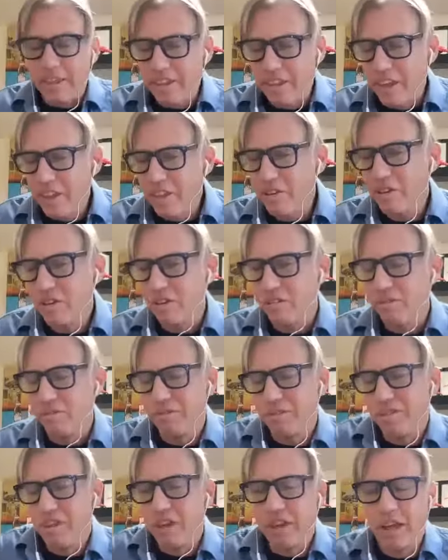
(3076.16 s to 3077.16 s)
the other
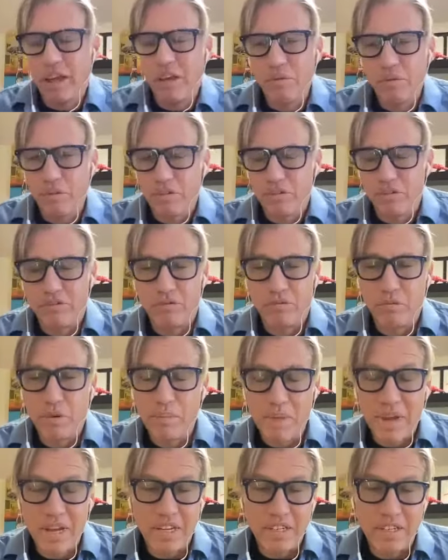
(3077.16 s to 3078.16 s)
thing I was
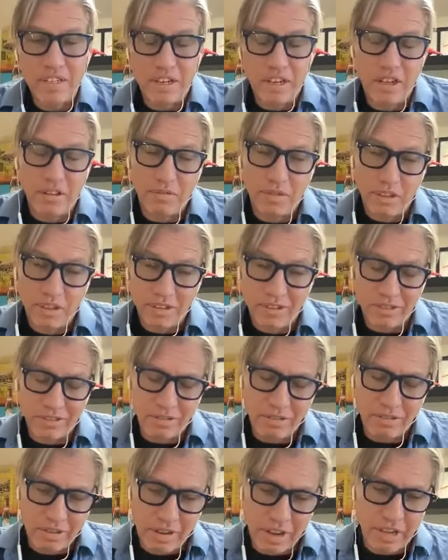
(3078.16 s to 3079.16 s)
reminded of is
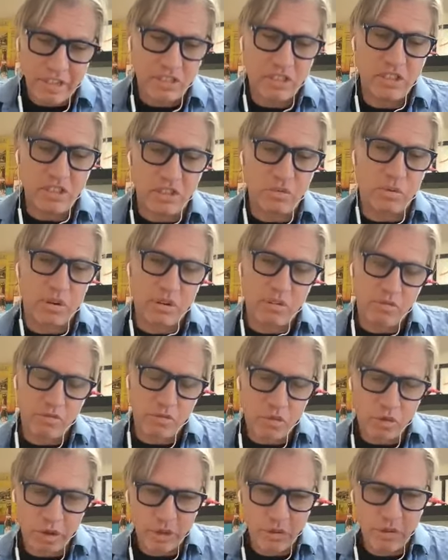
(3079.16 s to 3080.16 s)

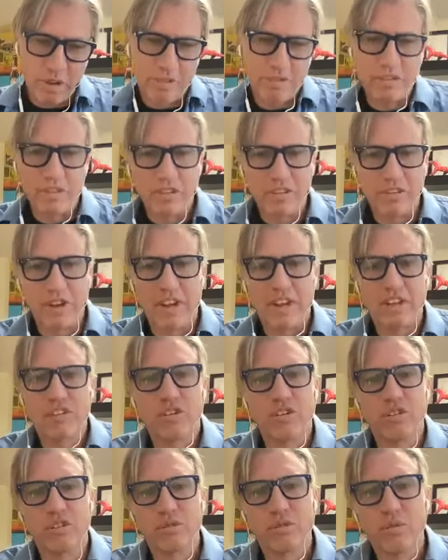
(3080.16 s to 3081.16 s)
1924, you have these
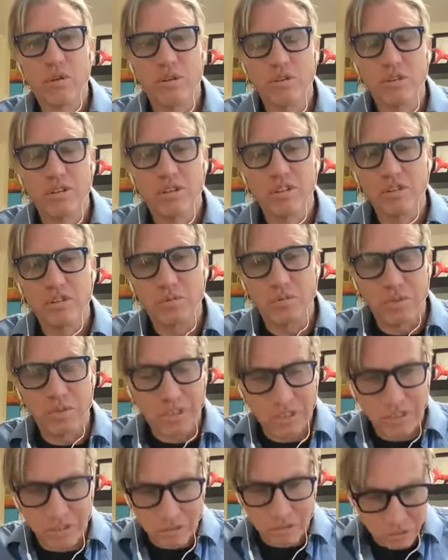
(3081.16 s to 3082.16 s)
national quotas,
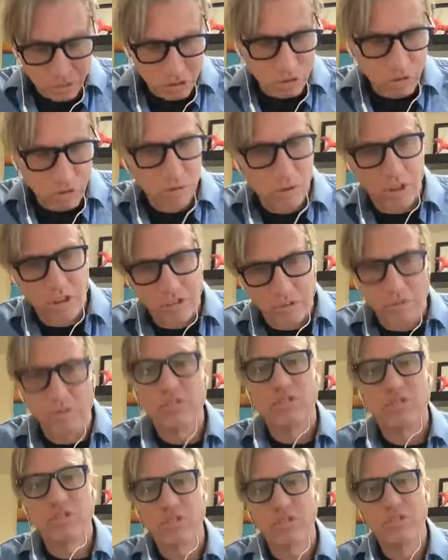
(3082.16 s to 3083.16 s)
which do also
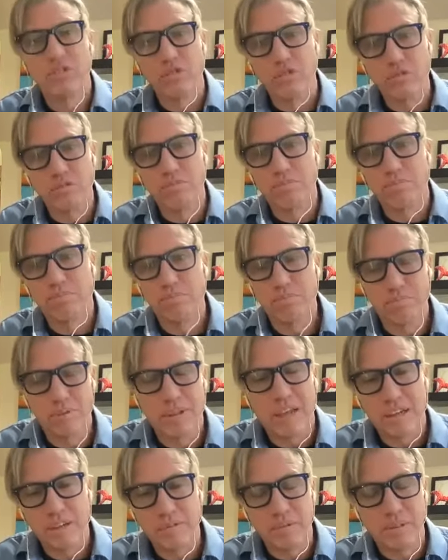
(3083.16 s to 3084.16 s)
exclude
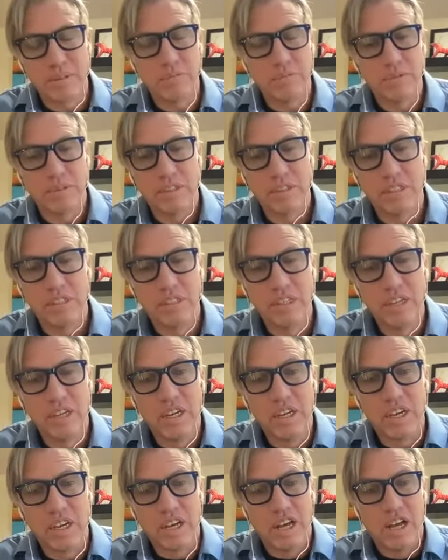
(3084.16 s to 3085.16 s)
Black people
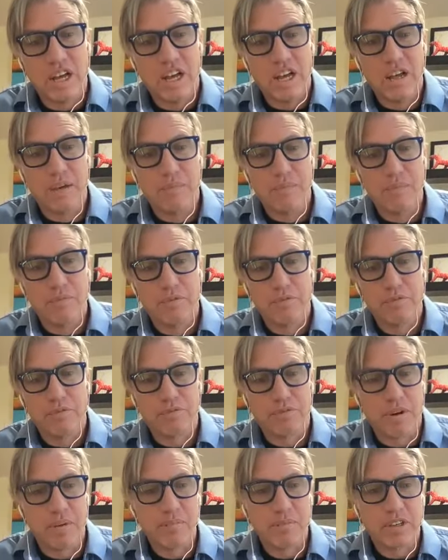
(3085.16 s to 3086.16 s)

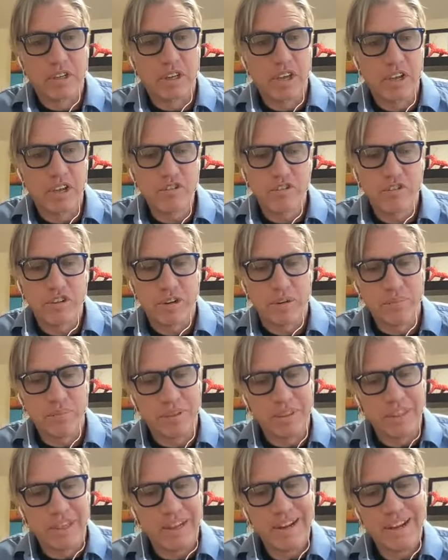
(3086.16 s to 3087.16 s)
from the country.
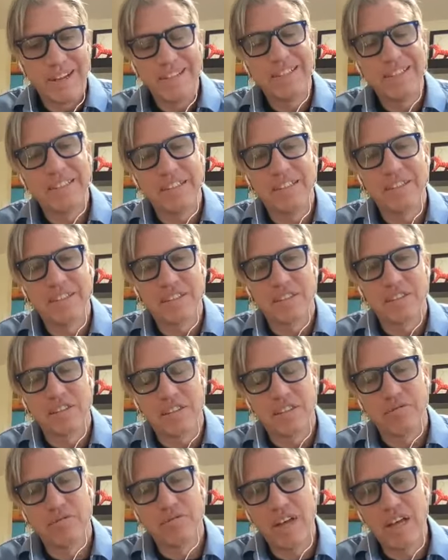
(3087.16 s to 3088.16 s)
But then
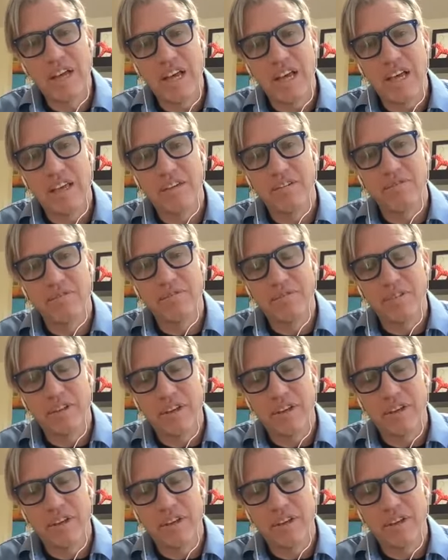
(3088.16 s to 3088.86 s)
1965,